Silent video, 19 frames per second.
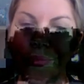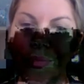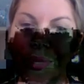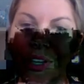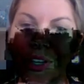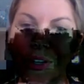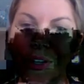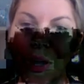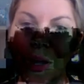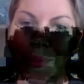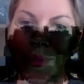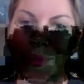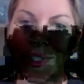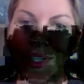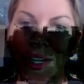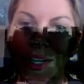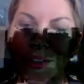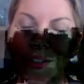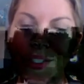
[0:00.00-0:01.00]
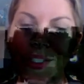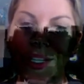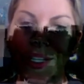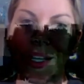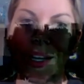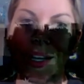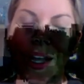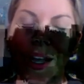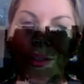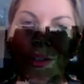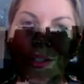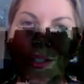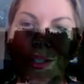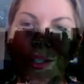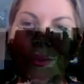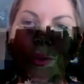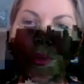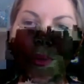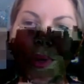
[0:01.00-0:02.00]
Can you help us understand how the
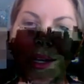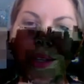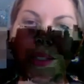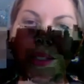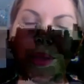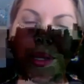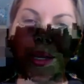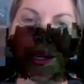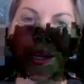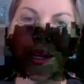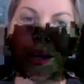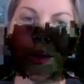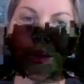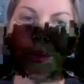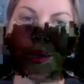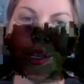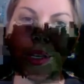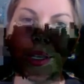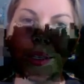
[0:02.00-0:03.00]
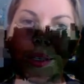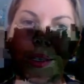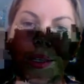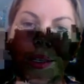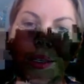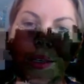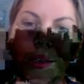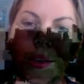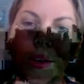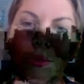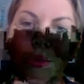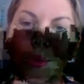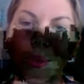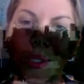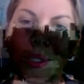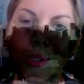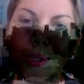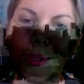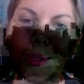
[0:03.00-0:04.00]
civil rights played out in the
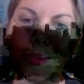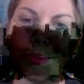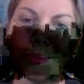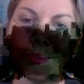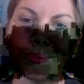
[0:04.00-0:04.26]
government?